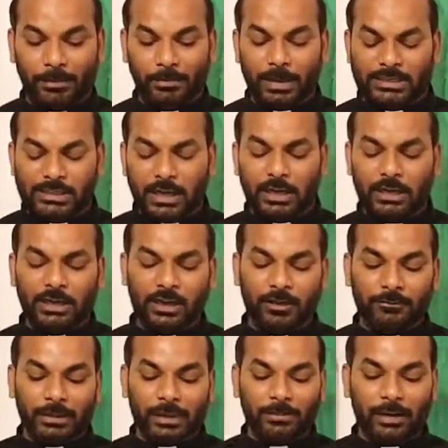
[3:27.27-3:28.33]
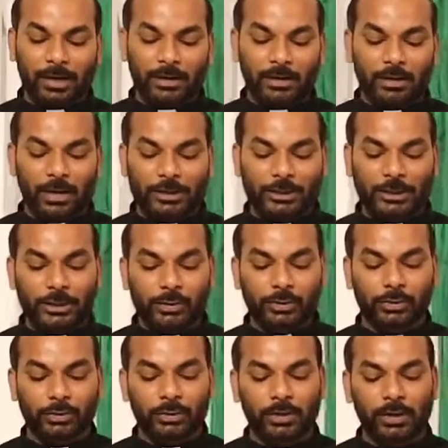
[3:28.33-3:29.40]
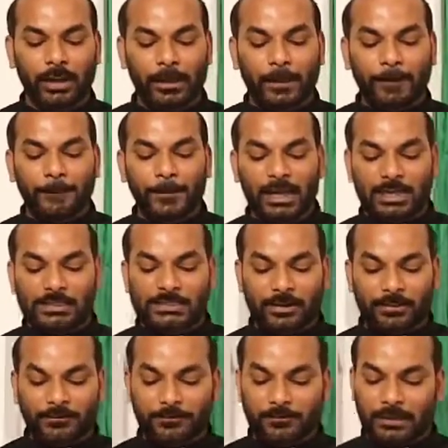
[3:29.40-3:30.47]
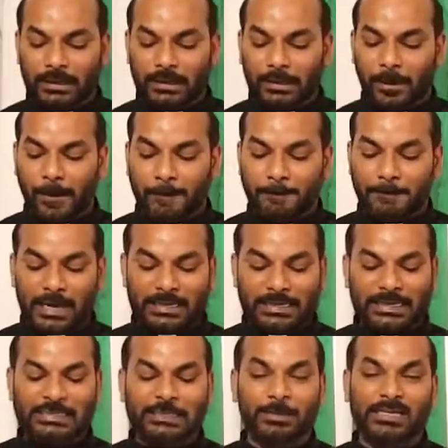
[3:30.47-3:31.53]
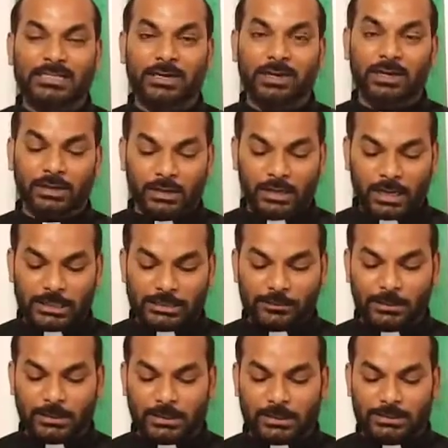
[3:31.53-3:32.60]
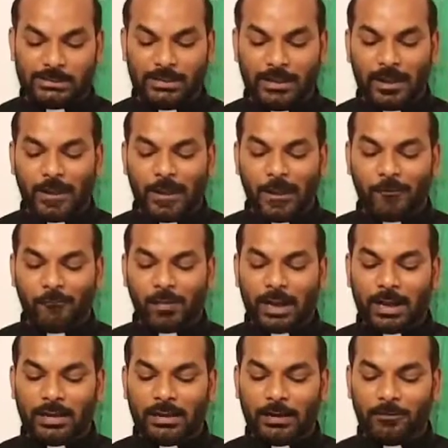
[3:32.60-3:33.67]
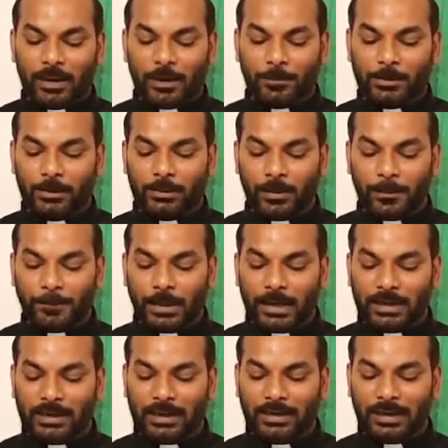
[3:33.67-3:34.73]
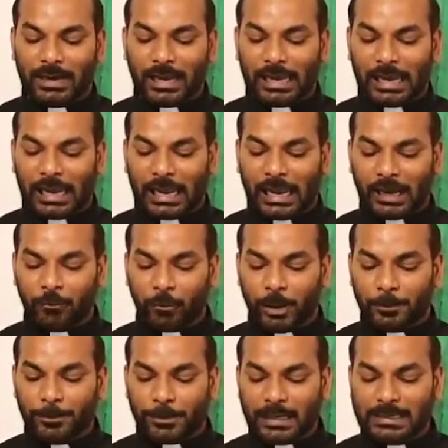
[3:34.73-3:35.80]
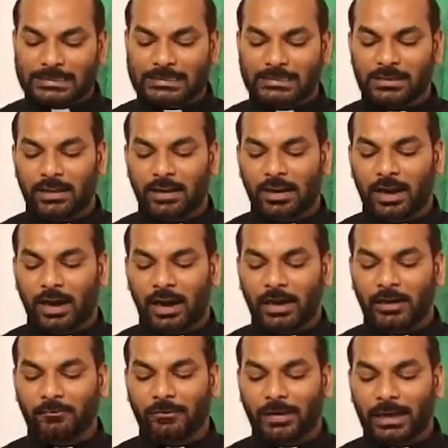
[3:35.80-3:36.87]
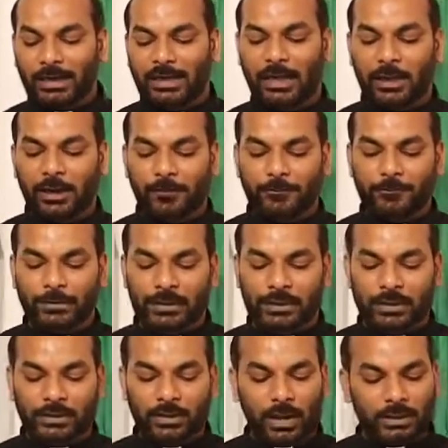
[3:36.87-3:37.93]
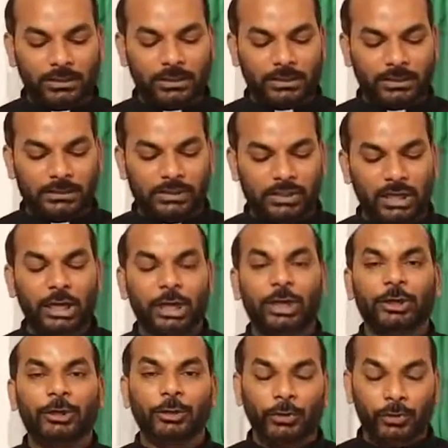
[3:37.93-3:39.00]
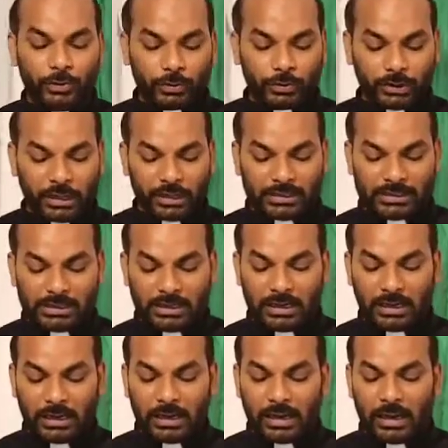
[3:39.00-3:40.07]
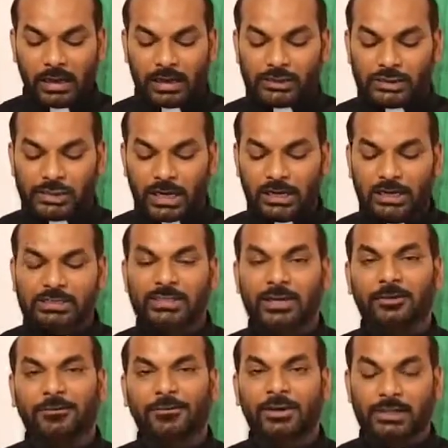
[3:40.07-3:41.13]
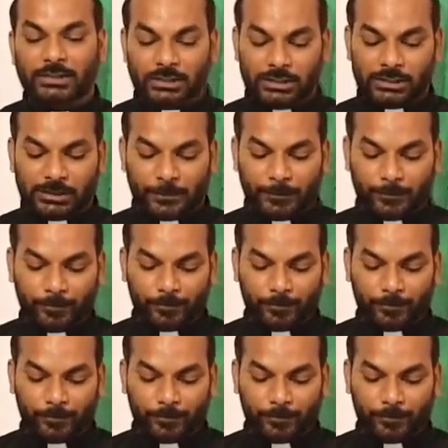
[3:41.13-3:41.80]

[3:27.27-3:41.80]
Majority of them are got cured because of the multi-specialty hospitals, well-developed medical equipments and well care of the doctors due to their status of rich.